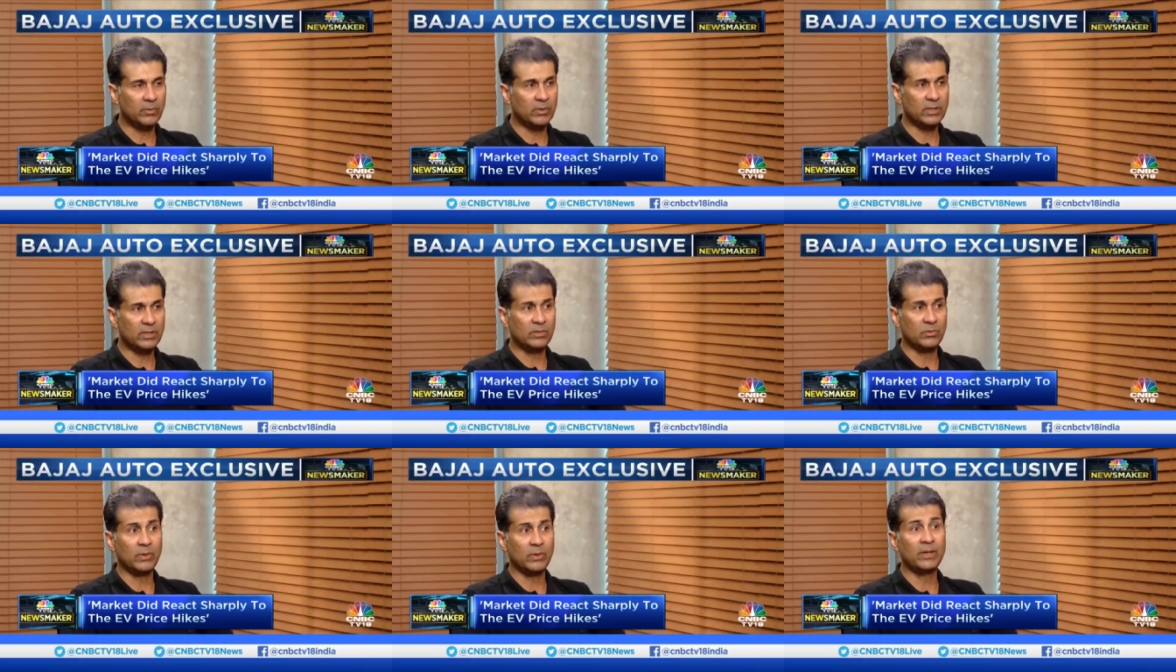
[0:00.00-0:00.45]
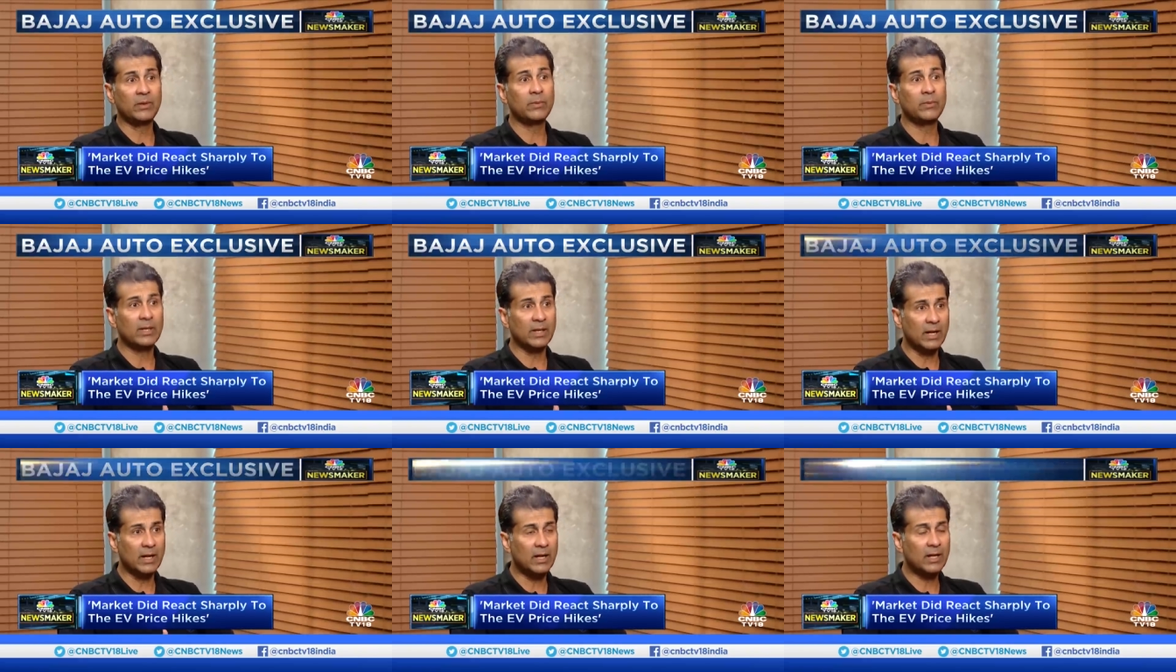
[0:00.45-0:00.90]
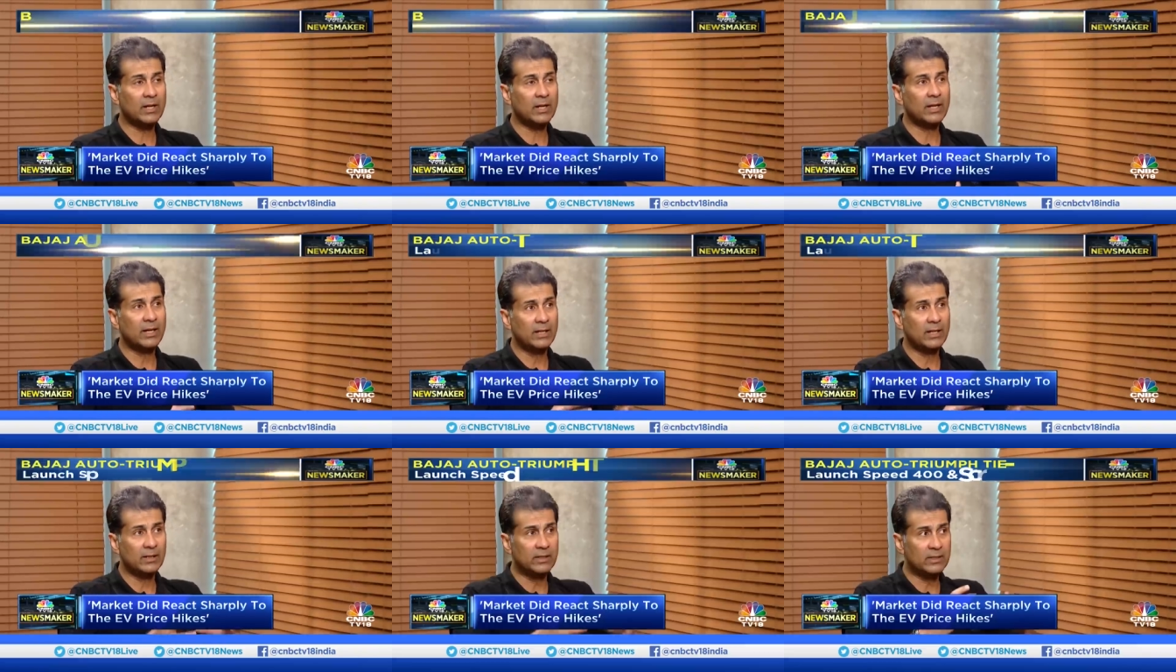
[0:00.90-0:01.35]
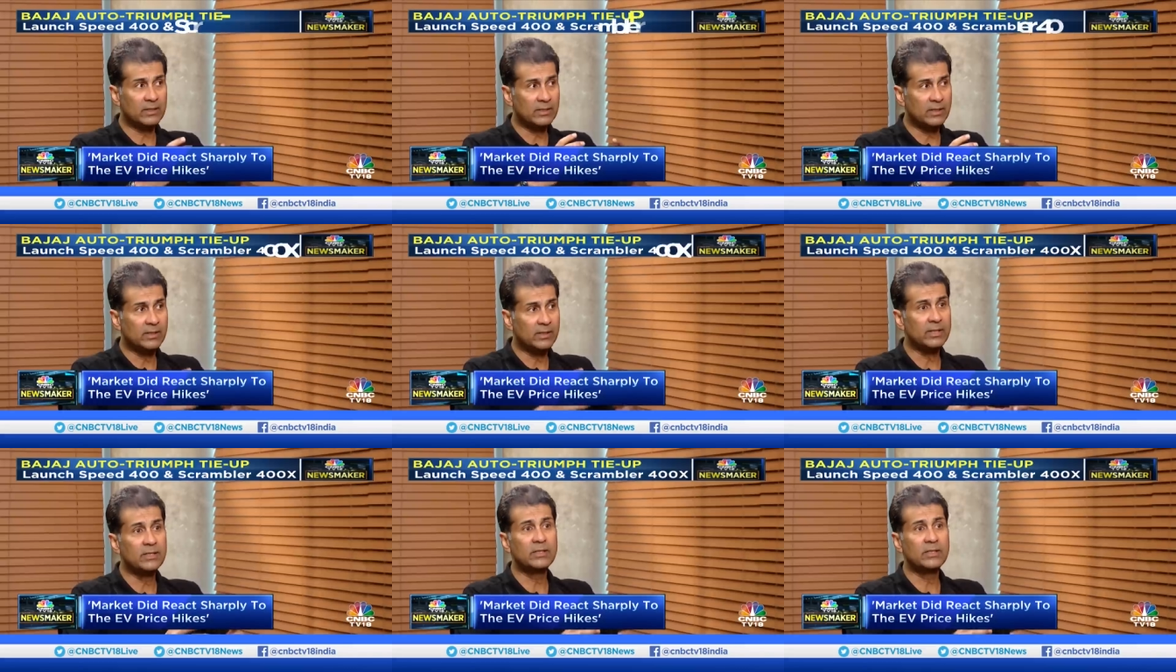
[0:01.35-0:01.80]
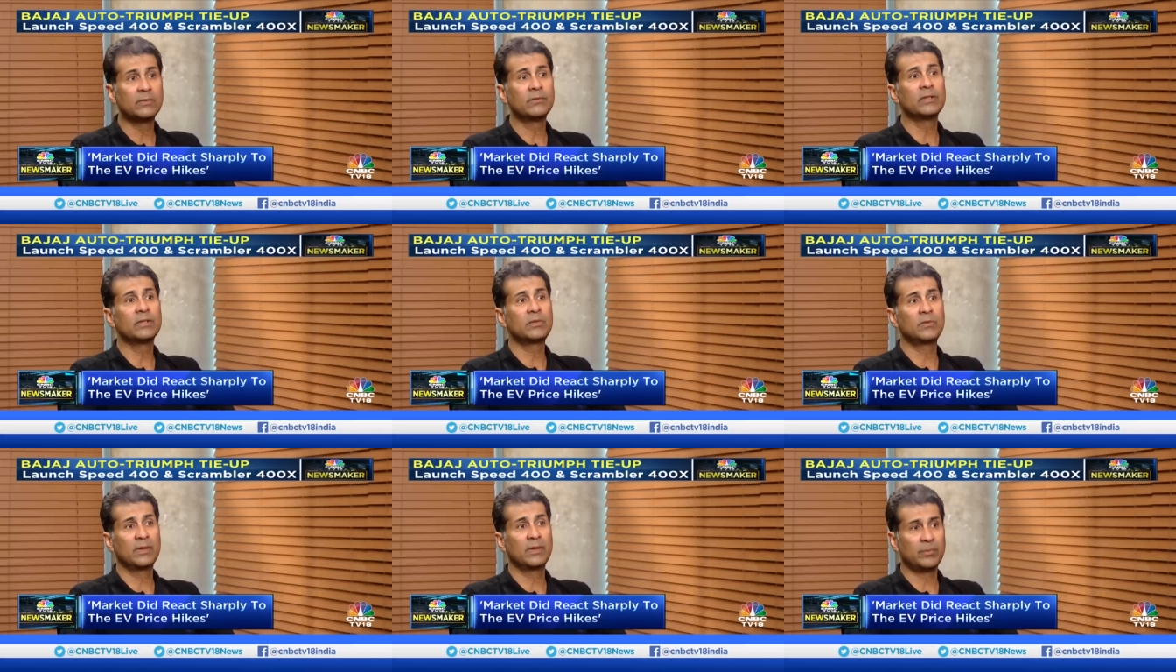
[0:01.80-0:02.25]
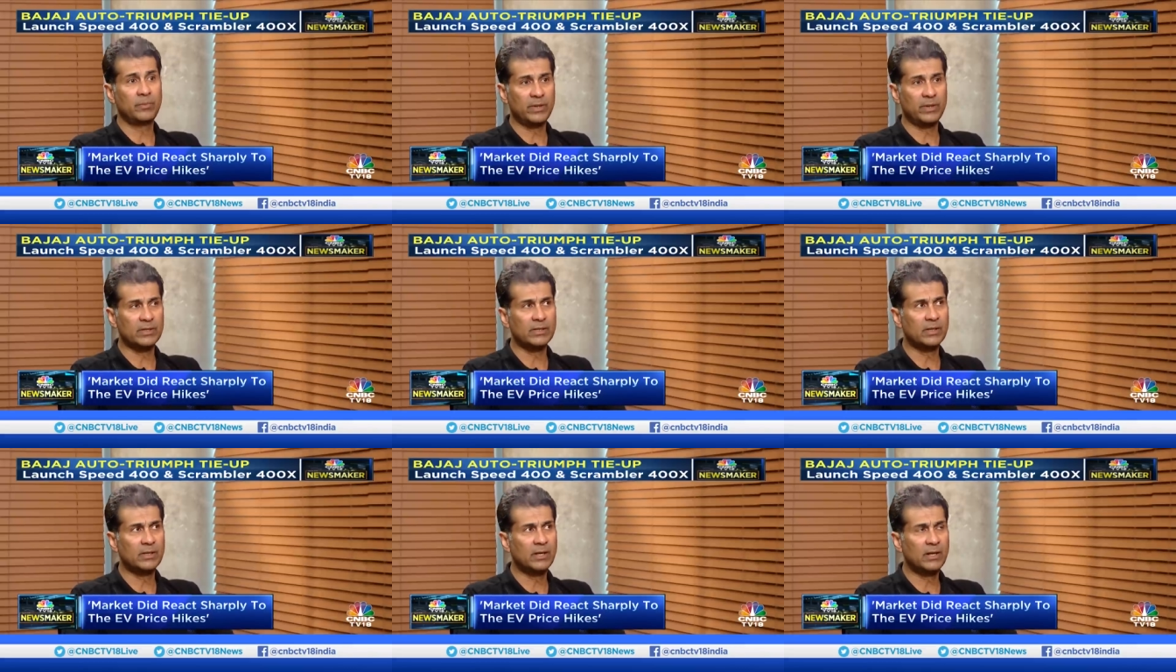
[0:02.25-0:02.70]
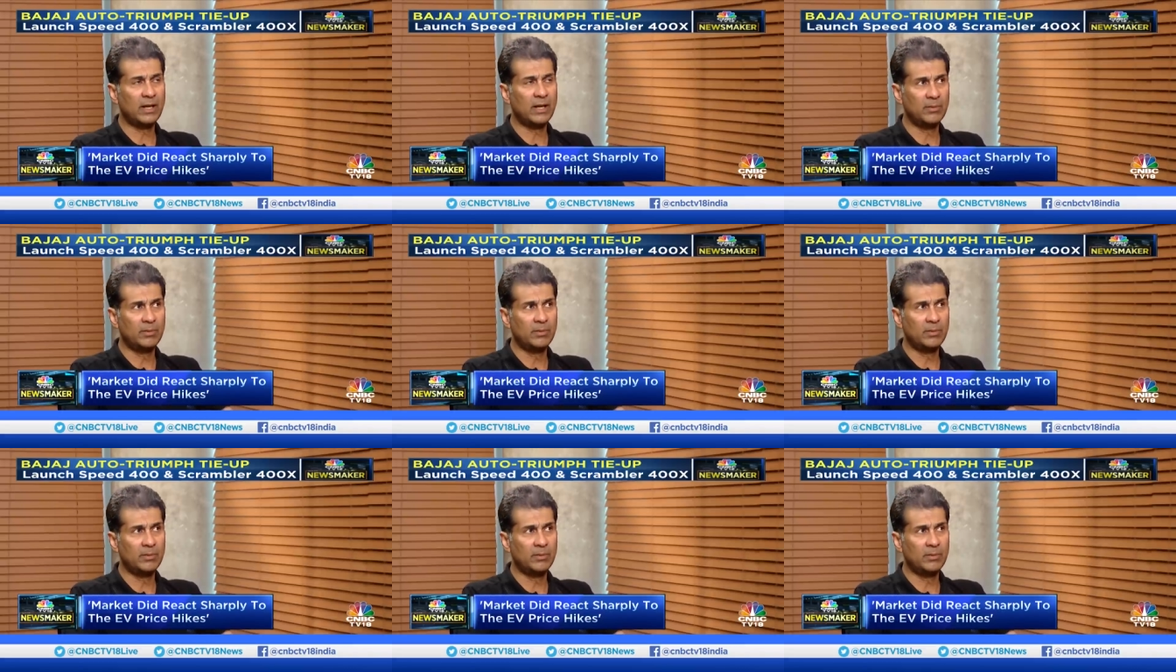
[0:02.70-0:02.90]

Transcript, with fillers: which is where we are in the cities in which we are present,